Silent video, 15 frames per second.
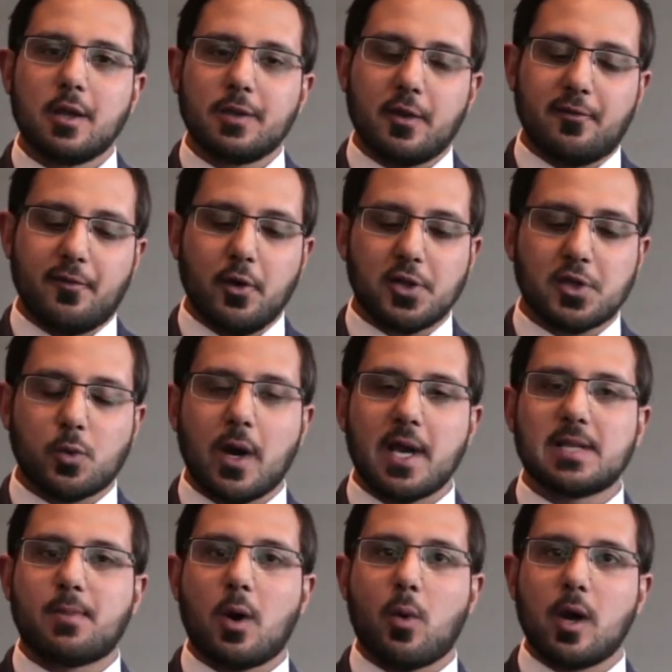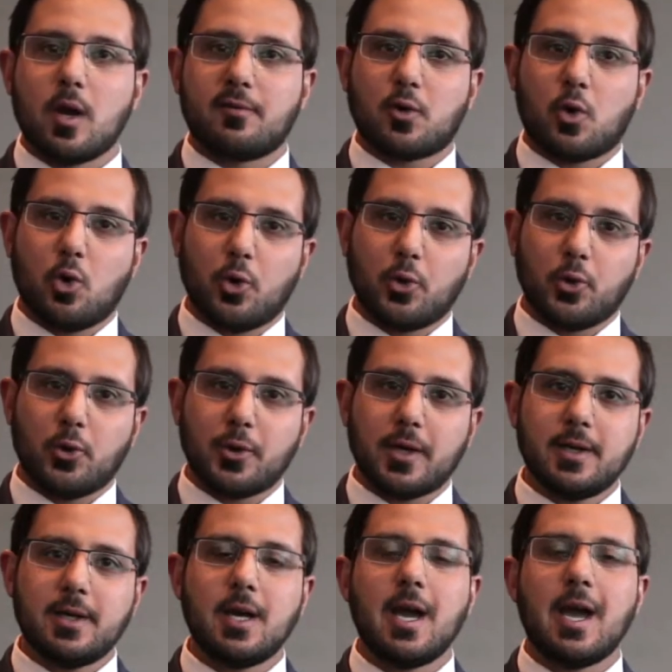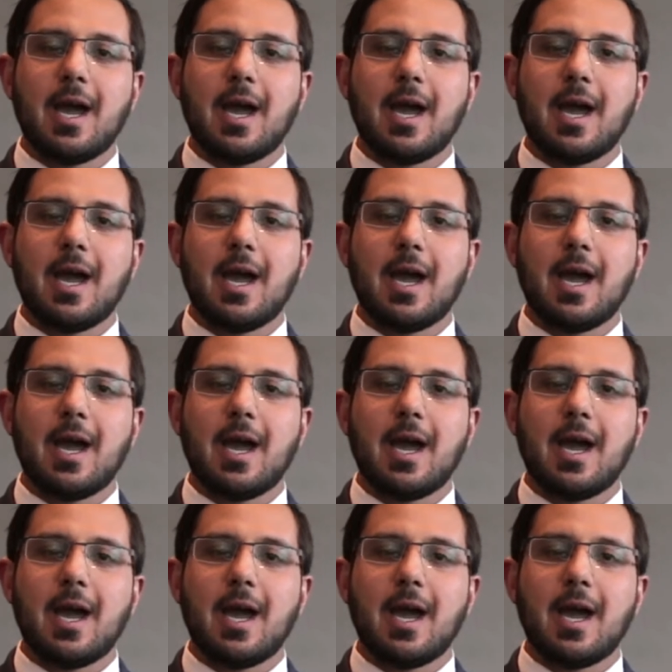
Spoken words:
The first way is by way of court order,